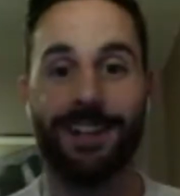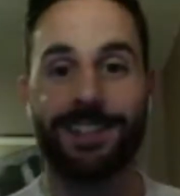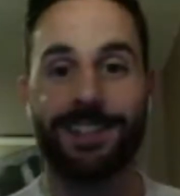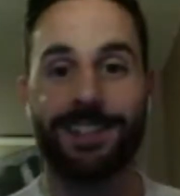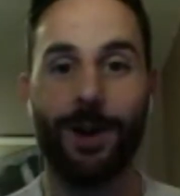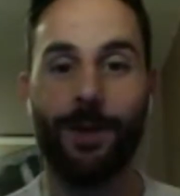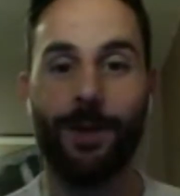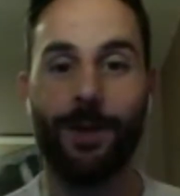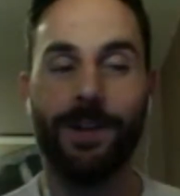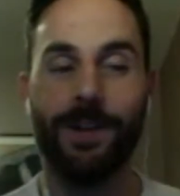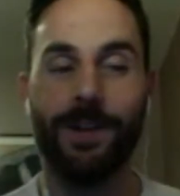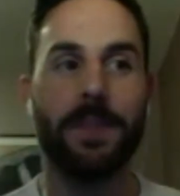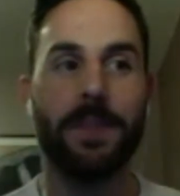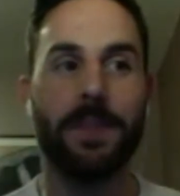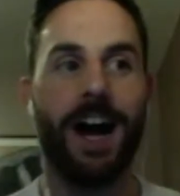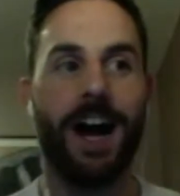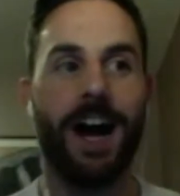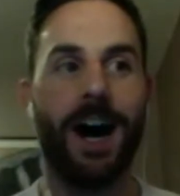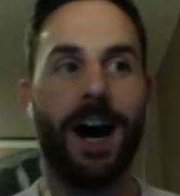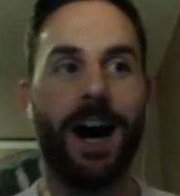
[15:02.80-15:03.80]
So
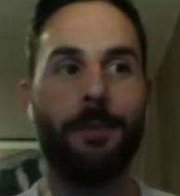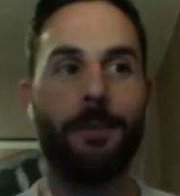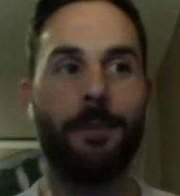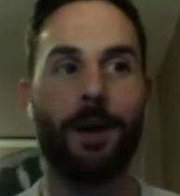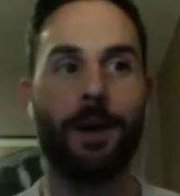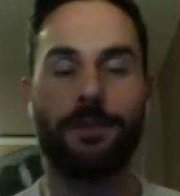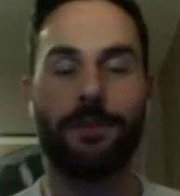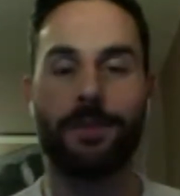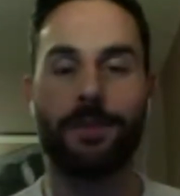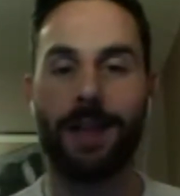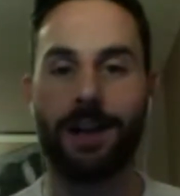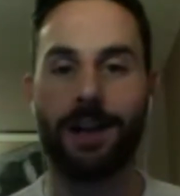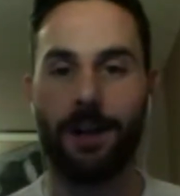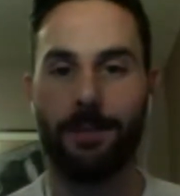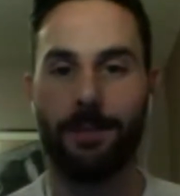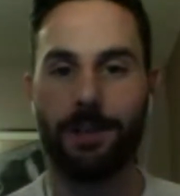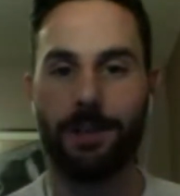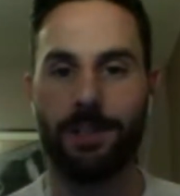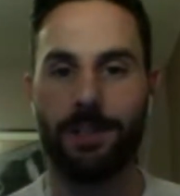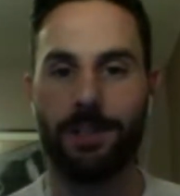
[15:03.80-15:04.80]
we went from that
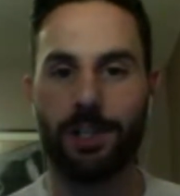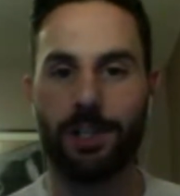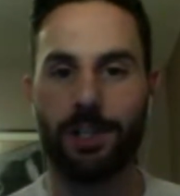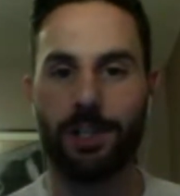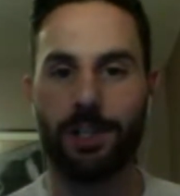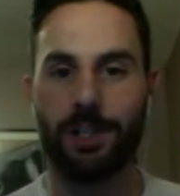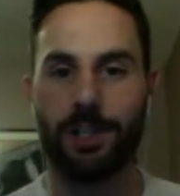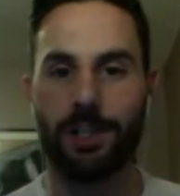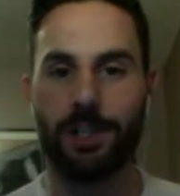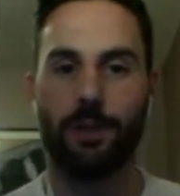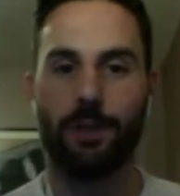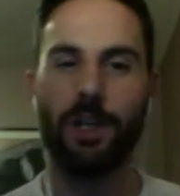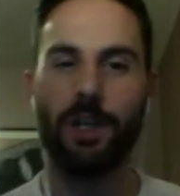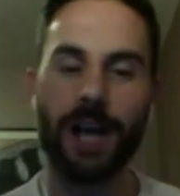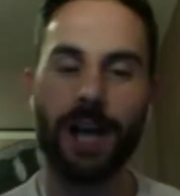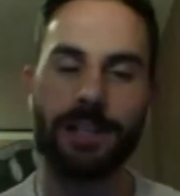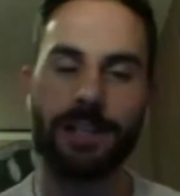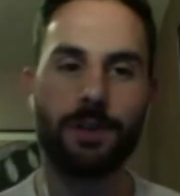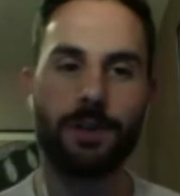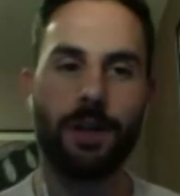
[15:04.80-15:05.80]
competition.
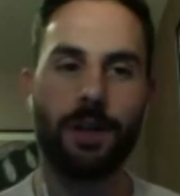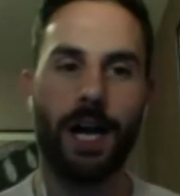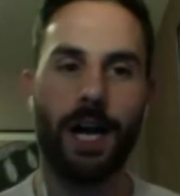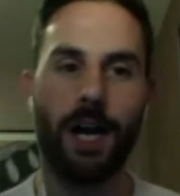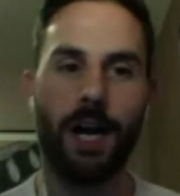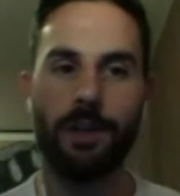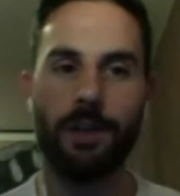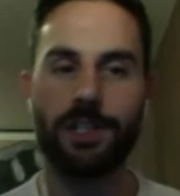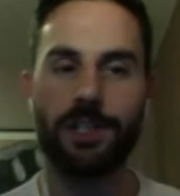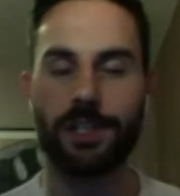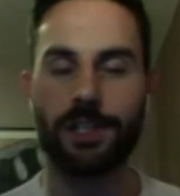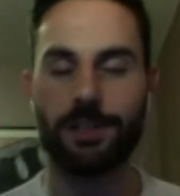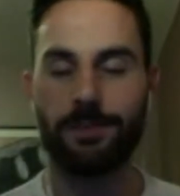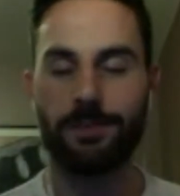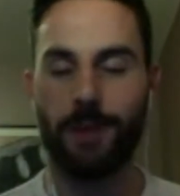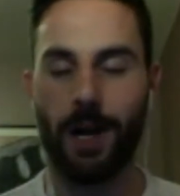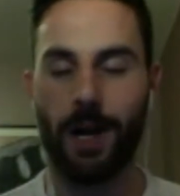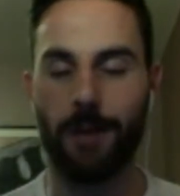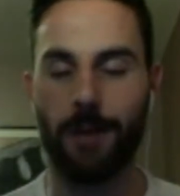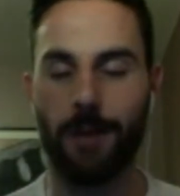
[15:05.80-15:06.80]
Risha had
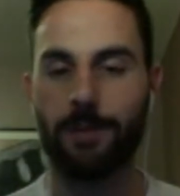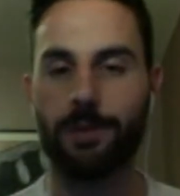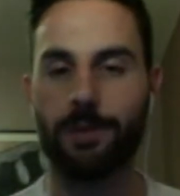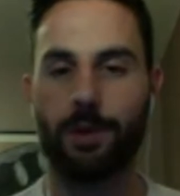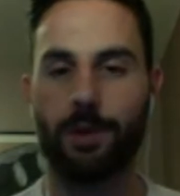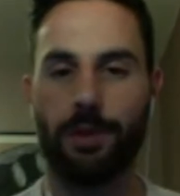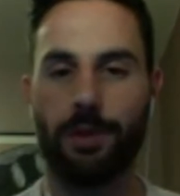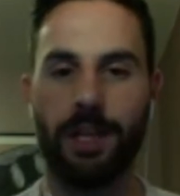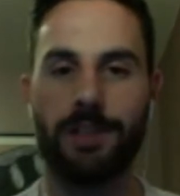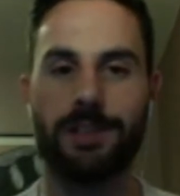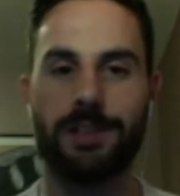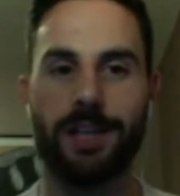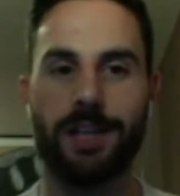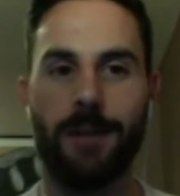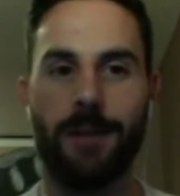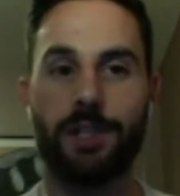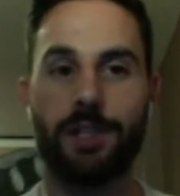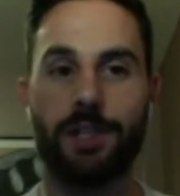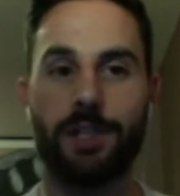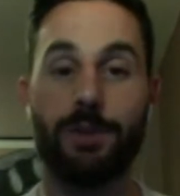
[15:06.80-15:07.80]
some problems with
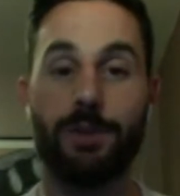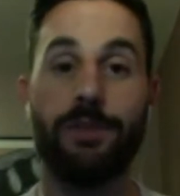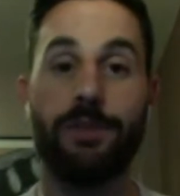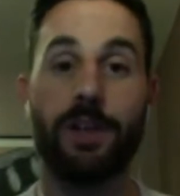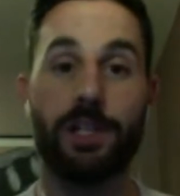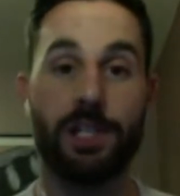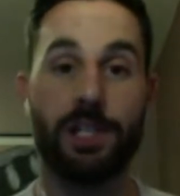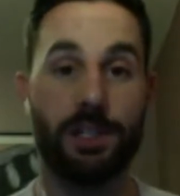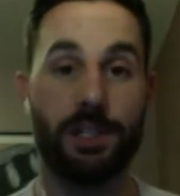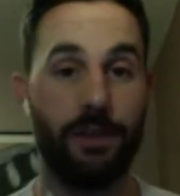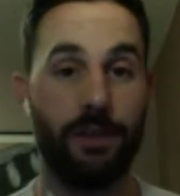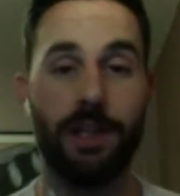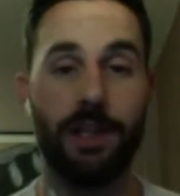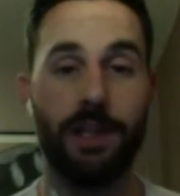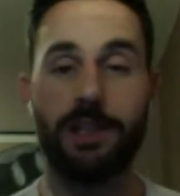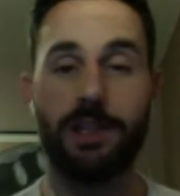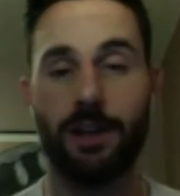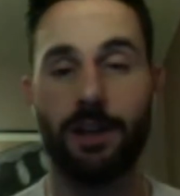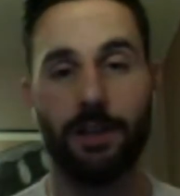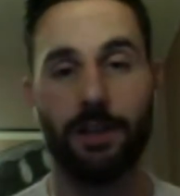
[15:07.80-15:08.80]
it.
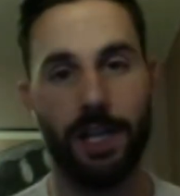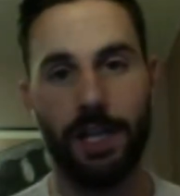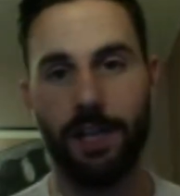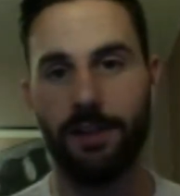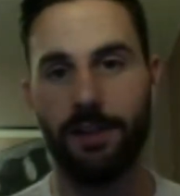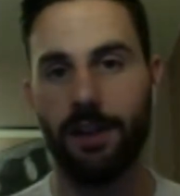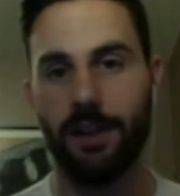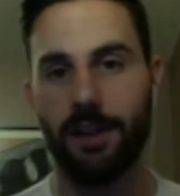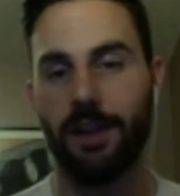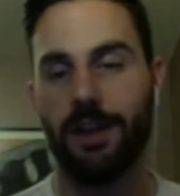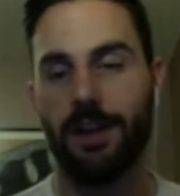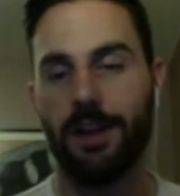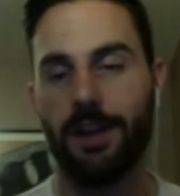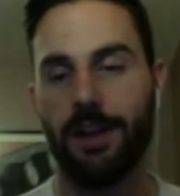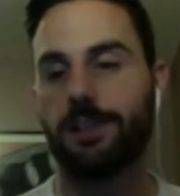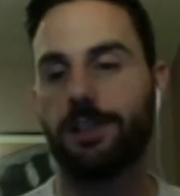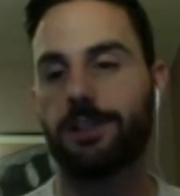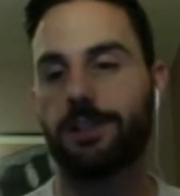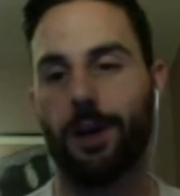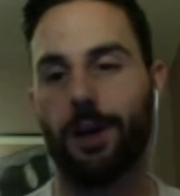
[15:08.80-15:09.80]
She's a very tall lady,
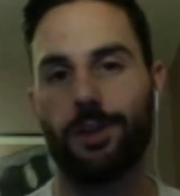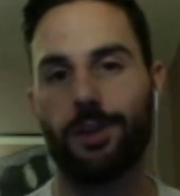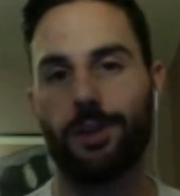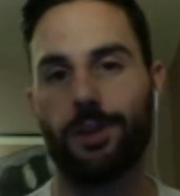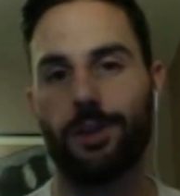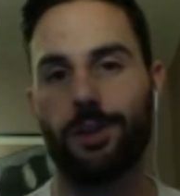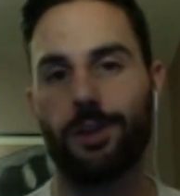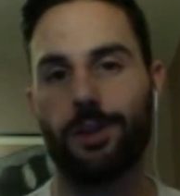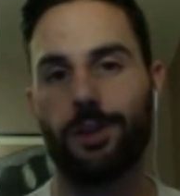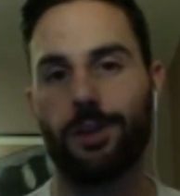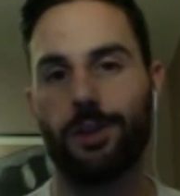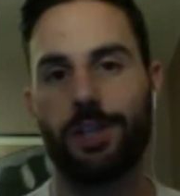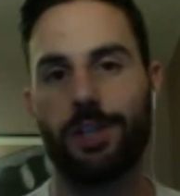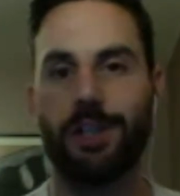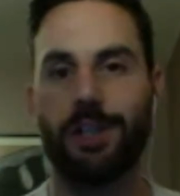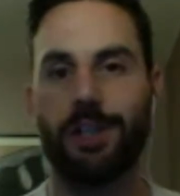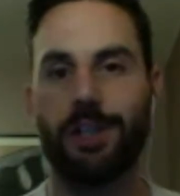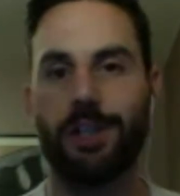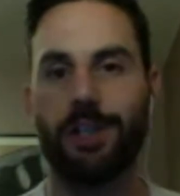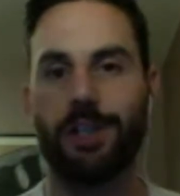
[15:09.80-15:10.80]
so she
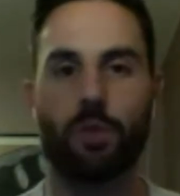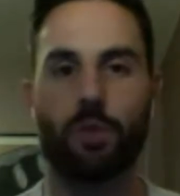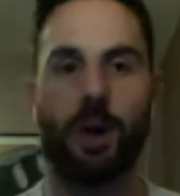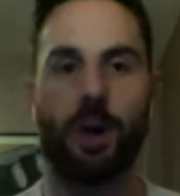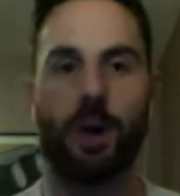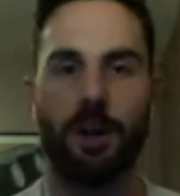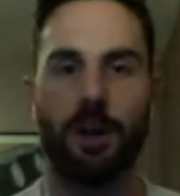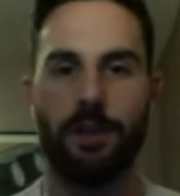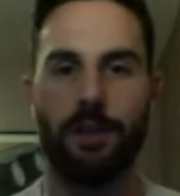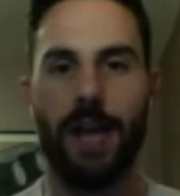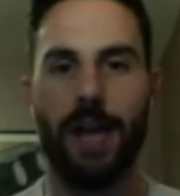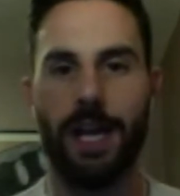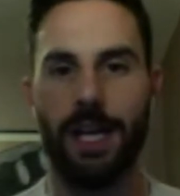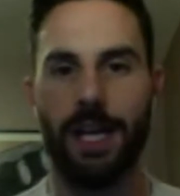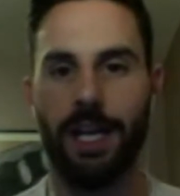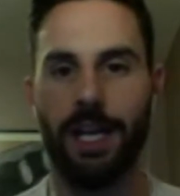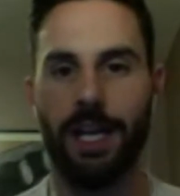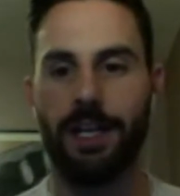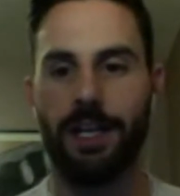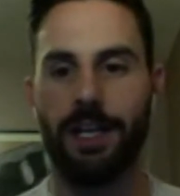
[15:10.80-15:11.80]
had issues walking
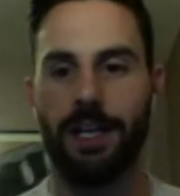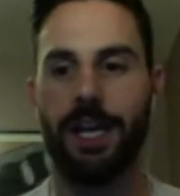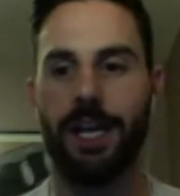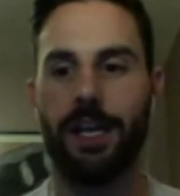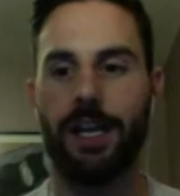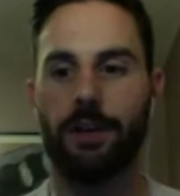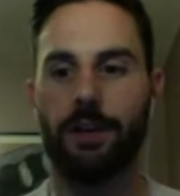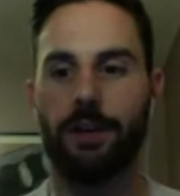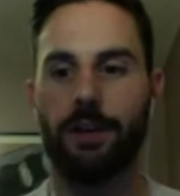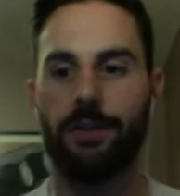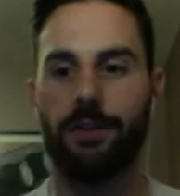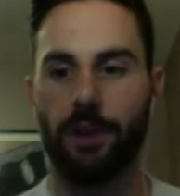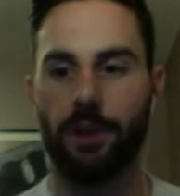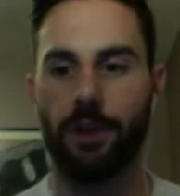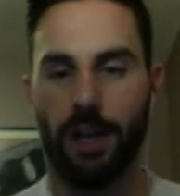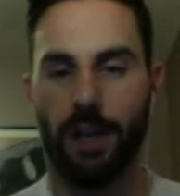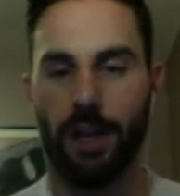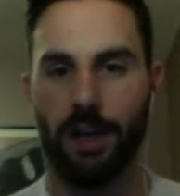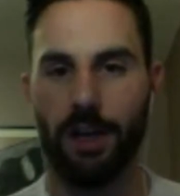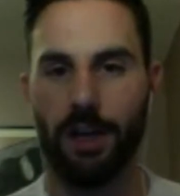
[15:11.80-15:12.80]
on the netting, getting
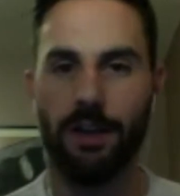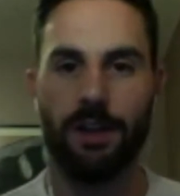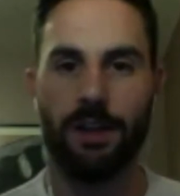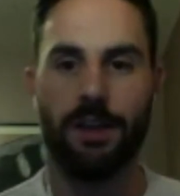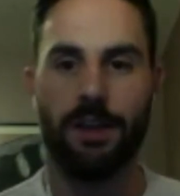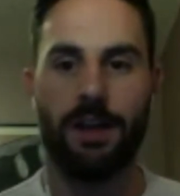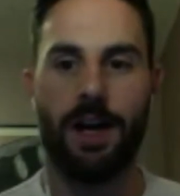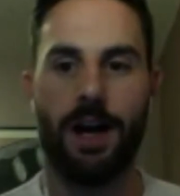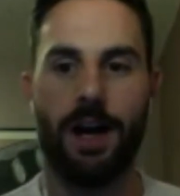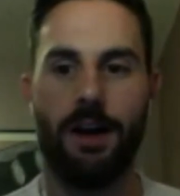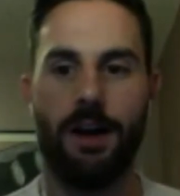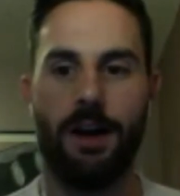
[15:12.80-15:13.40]
her footing.